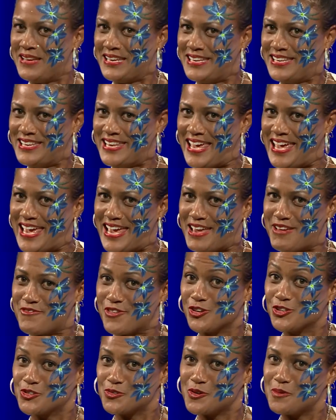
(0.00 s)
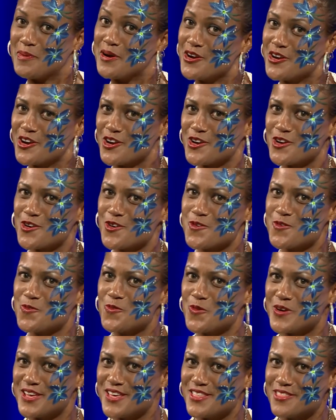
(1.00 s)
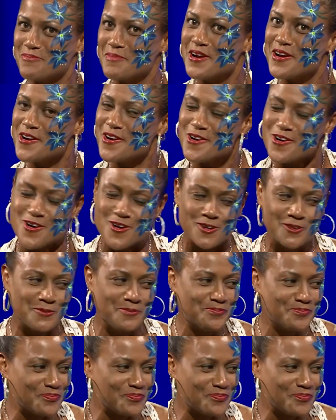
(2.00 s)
eating a virtual burger with Meryl.